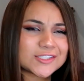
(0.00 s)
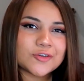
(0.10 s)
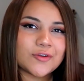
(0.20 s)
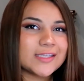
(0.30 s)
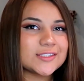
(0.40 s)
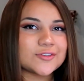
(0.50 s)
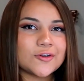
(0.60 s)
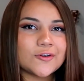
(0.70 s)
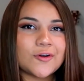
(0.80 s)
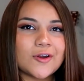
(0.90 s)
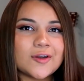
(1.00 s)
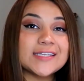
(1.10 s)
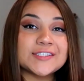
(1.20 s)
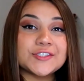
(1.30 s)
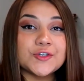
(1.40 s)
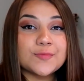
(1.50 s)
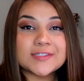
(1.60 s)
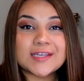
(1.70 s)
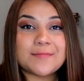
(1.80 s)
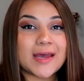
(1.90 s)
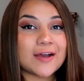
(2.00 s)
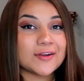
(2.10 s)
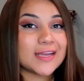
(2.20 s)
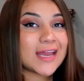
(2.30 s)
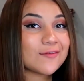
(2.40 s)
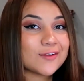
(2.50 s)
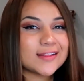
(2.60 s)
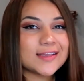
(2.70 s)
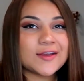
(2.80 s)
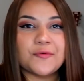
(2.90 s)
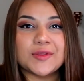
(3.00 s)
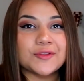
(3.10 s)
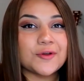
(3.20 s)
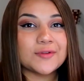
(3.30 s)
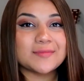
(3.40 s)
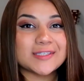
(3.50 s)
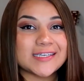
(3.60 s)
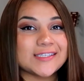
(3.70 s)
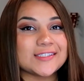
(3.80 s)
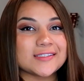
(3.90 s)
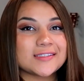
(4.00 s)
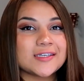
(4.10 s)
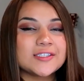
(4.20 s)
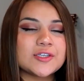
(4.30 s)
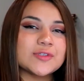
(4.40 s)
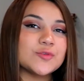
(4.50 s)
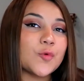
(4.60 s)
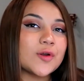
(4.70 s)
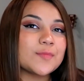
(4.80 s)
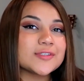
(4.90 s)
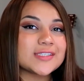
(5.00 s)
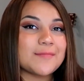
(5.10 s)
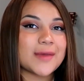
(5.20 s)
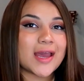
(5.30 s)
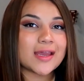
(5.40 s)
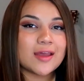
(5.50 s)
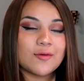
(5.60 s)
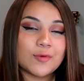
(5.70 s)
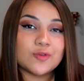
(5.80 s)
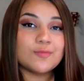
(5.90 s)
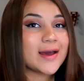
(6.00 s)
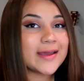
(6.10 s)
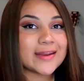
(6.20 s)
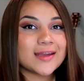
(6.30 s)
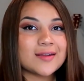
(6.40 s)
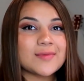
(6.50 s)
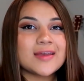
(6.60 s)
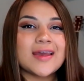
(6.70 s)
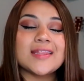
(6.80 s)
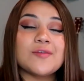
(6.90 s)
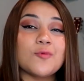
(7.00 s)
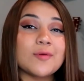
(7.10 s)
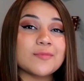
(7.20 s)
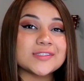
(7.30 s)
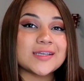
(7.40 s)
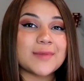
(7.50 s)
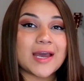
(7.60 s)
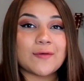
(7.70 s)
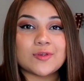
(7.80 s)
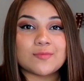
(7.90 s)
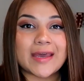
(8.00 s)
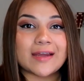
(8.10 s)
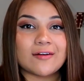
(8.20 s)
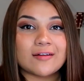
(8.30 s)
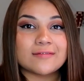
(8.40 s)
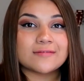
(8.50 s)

a great starter card. It's 2% back on everything with no limitations. So it's 1% back when you buy an item and then 1% back when you pay it off.